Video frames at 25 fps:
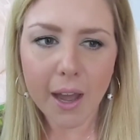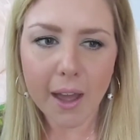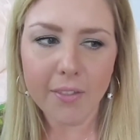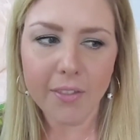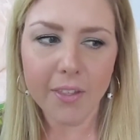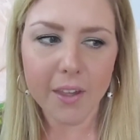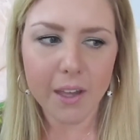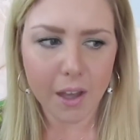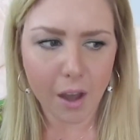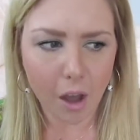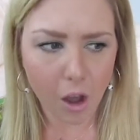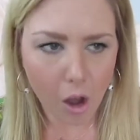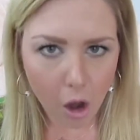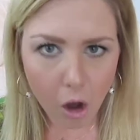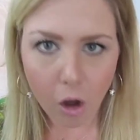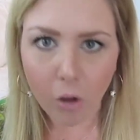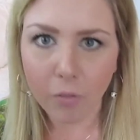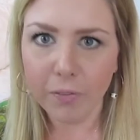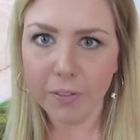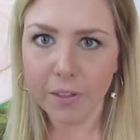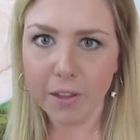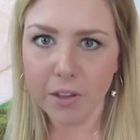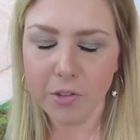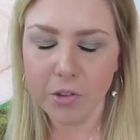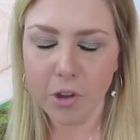think I
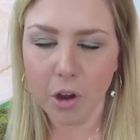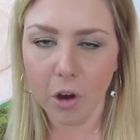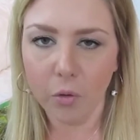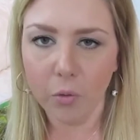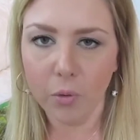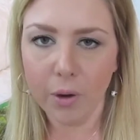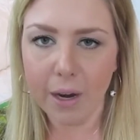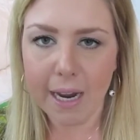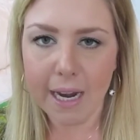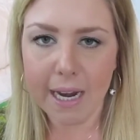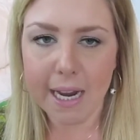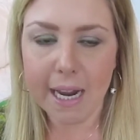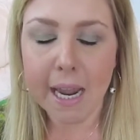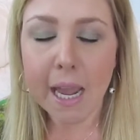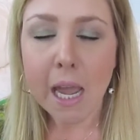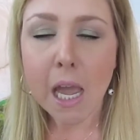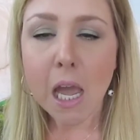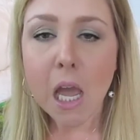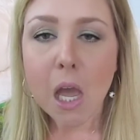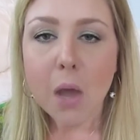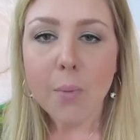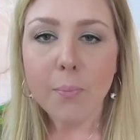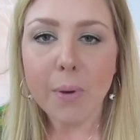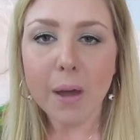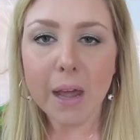hauled this already,
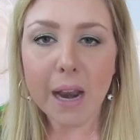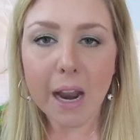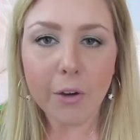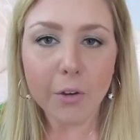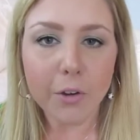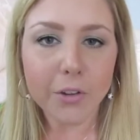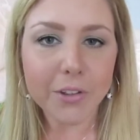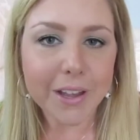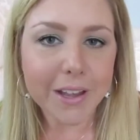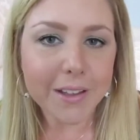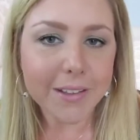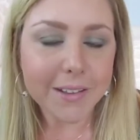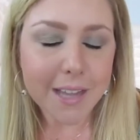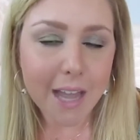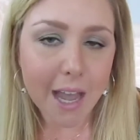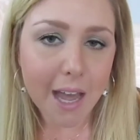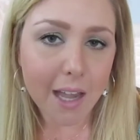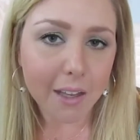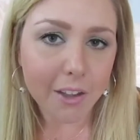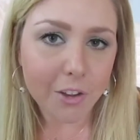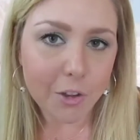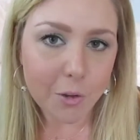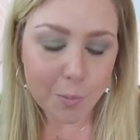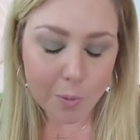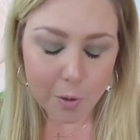but I was at
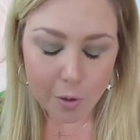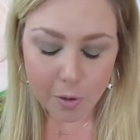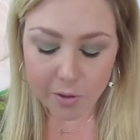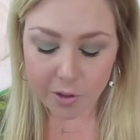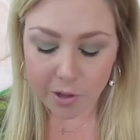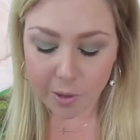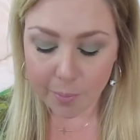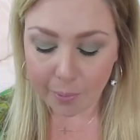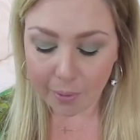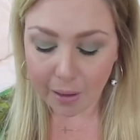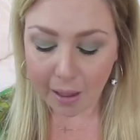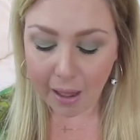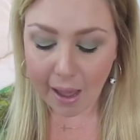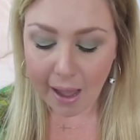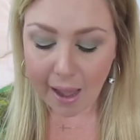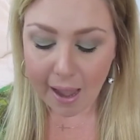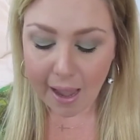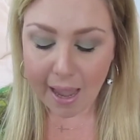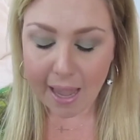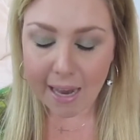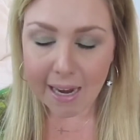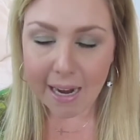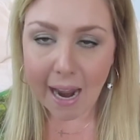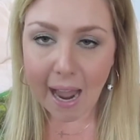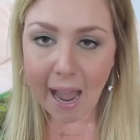Sally's Beauty Supply
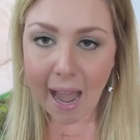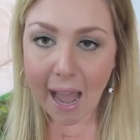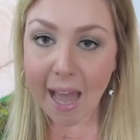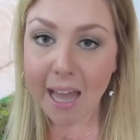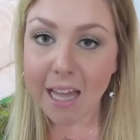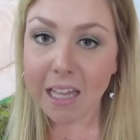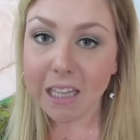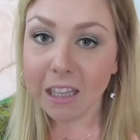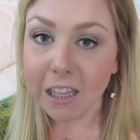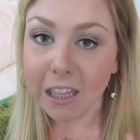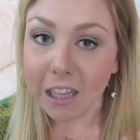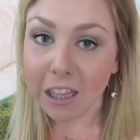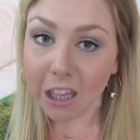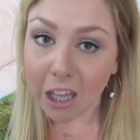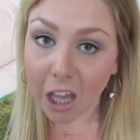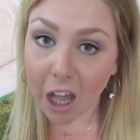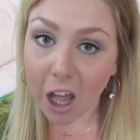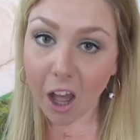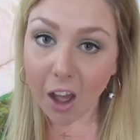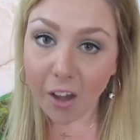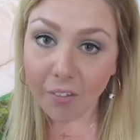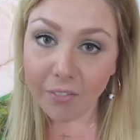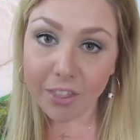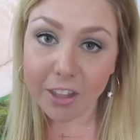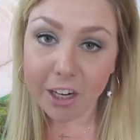and I
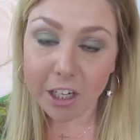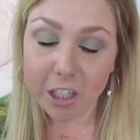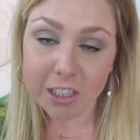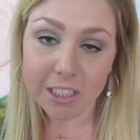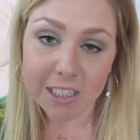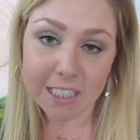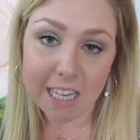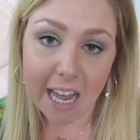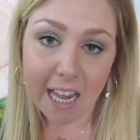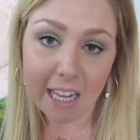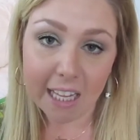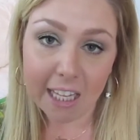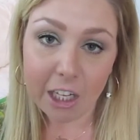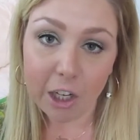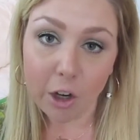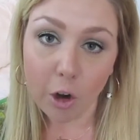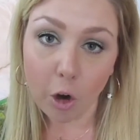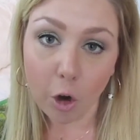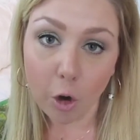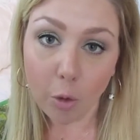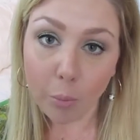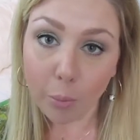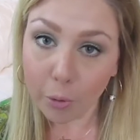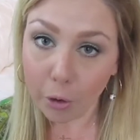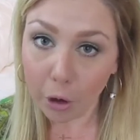love their Sally
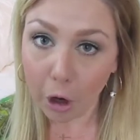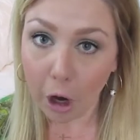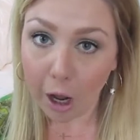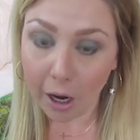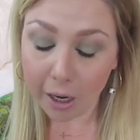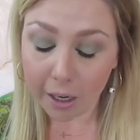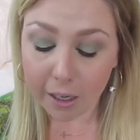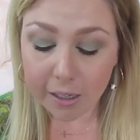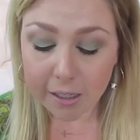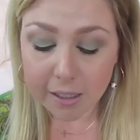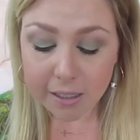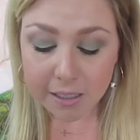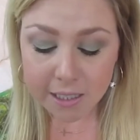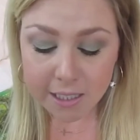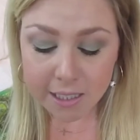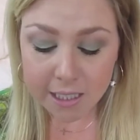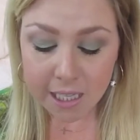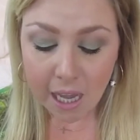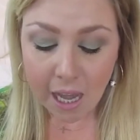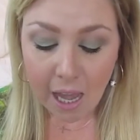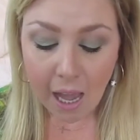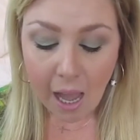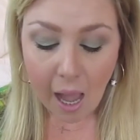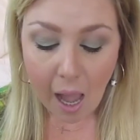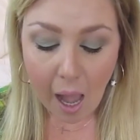Girl products.
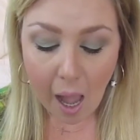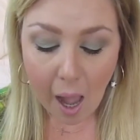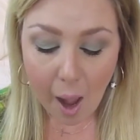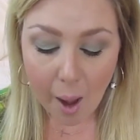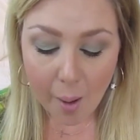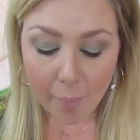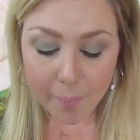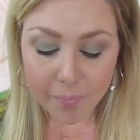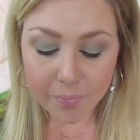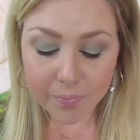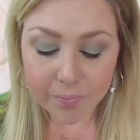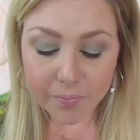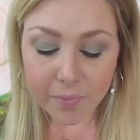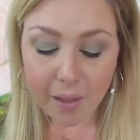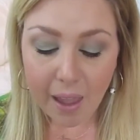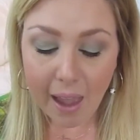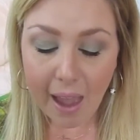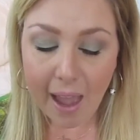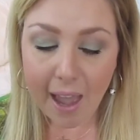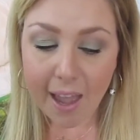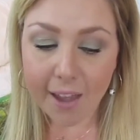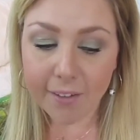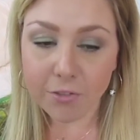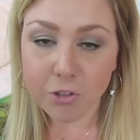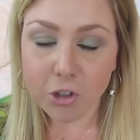I
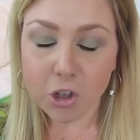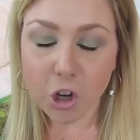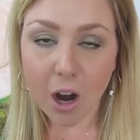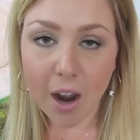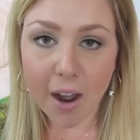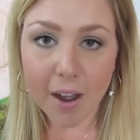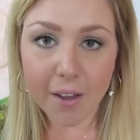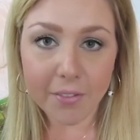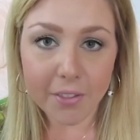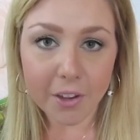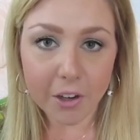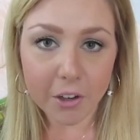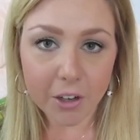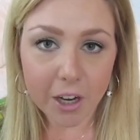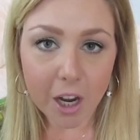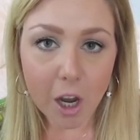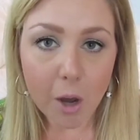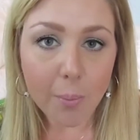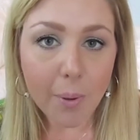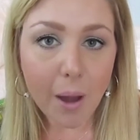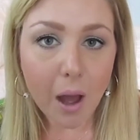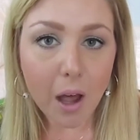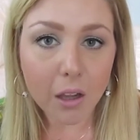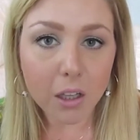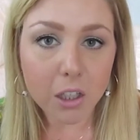have tried their
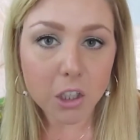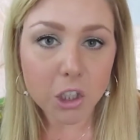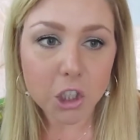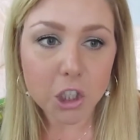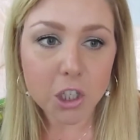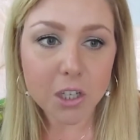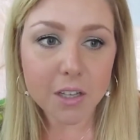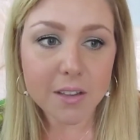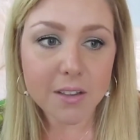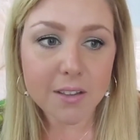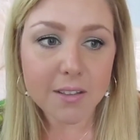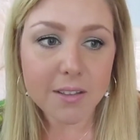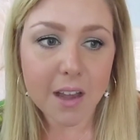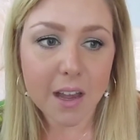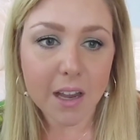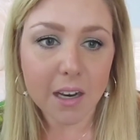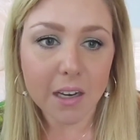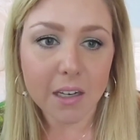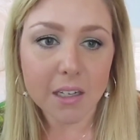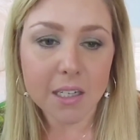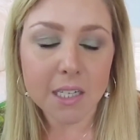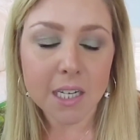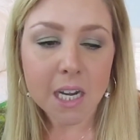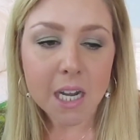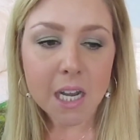nail polishes
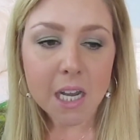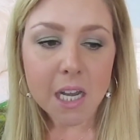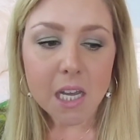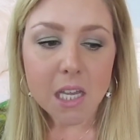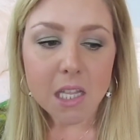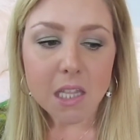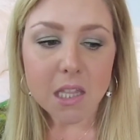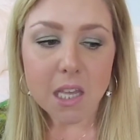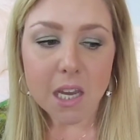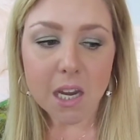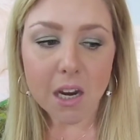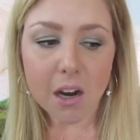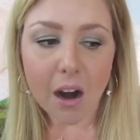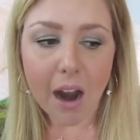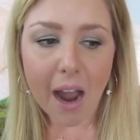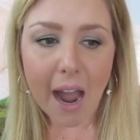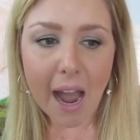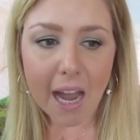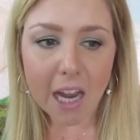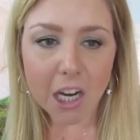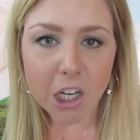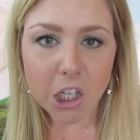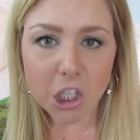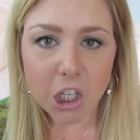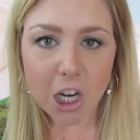and their
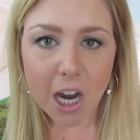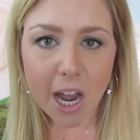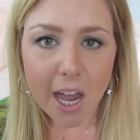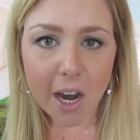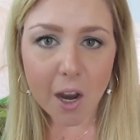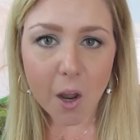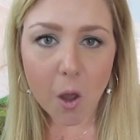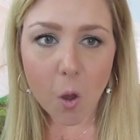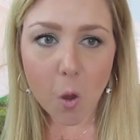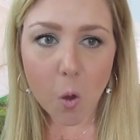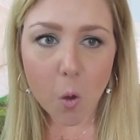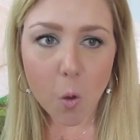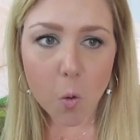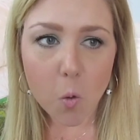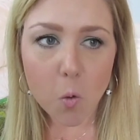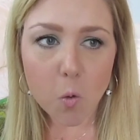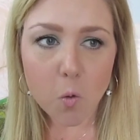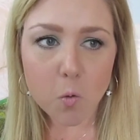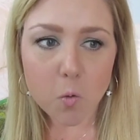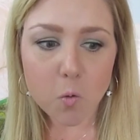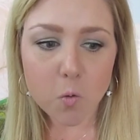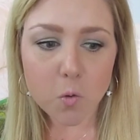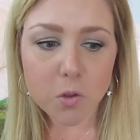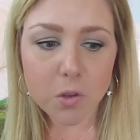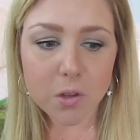
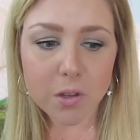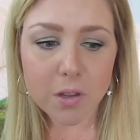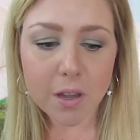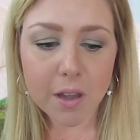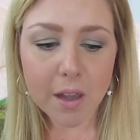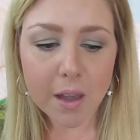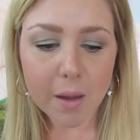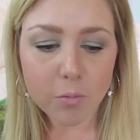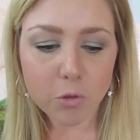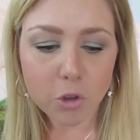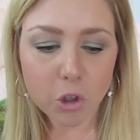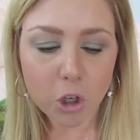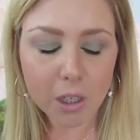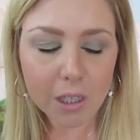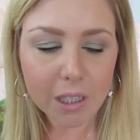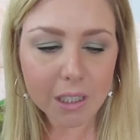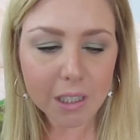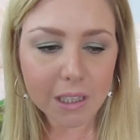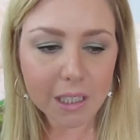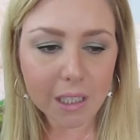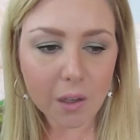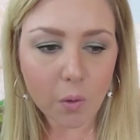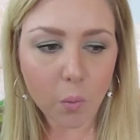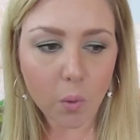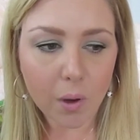eyeshadows. I'm trying to
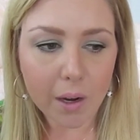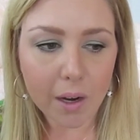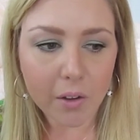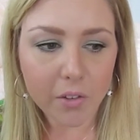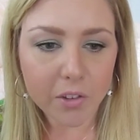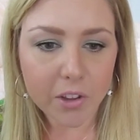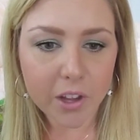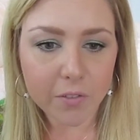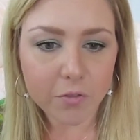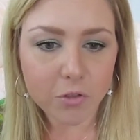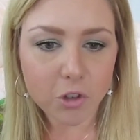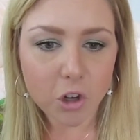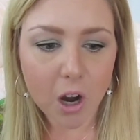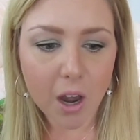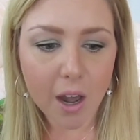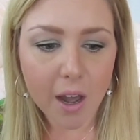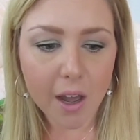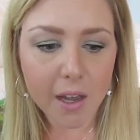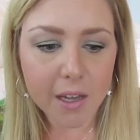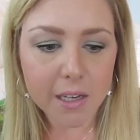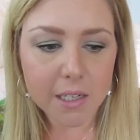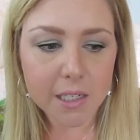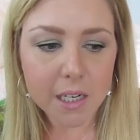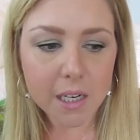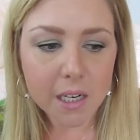think what else I've
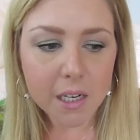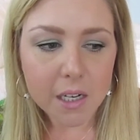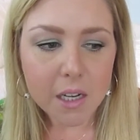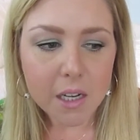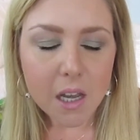tried.